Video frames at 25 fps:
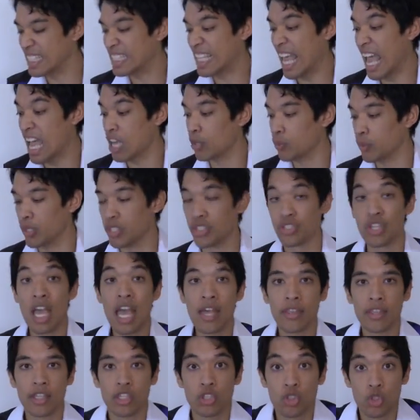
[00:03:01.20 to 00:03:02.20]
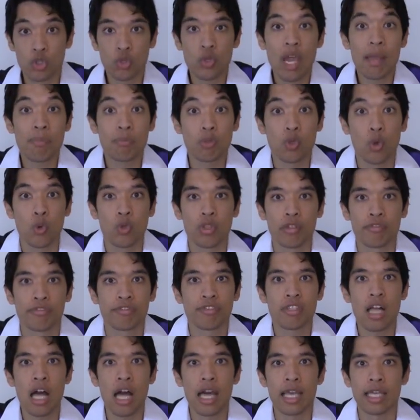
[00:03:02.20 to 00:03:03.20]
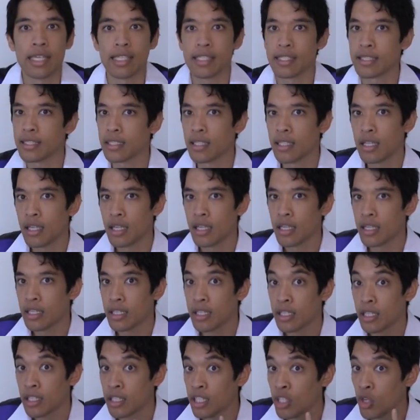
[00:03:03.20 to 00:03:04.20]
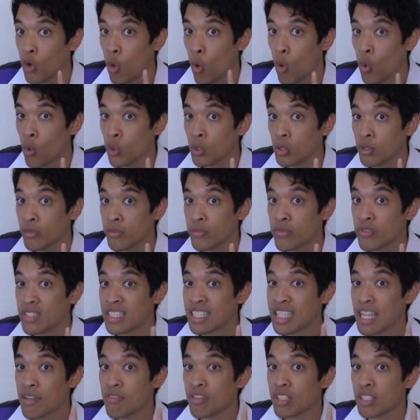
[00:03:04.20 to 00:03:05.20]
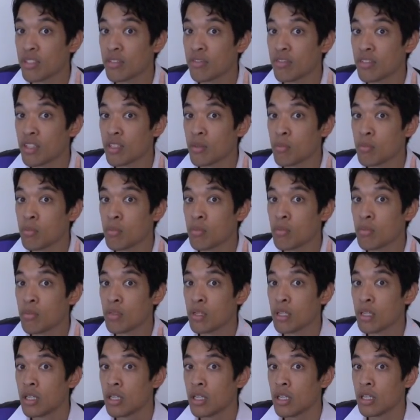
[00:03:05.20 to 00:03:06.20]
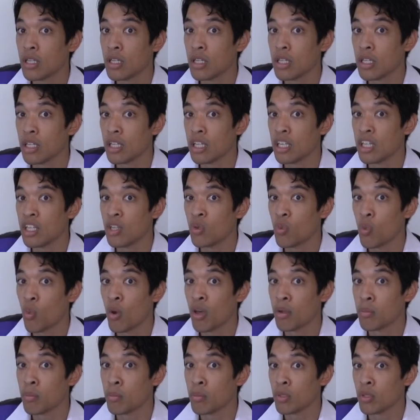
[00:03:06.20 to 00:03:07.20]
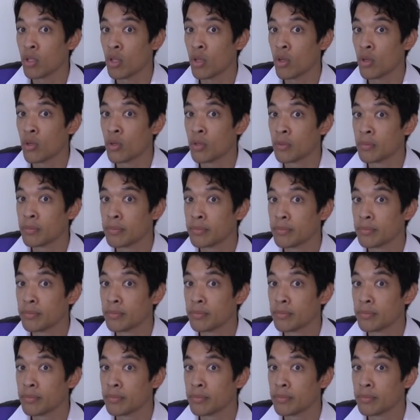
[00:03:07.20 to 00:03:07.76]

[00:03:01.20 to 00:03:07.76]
sandwich that it trapped all the flies, killing all of 7 of them in one blow.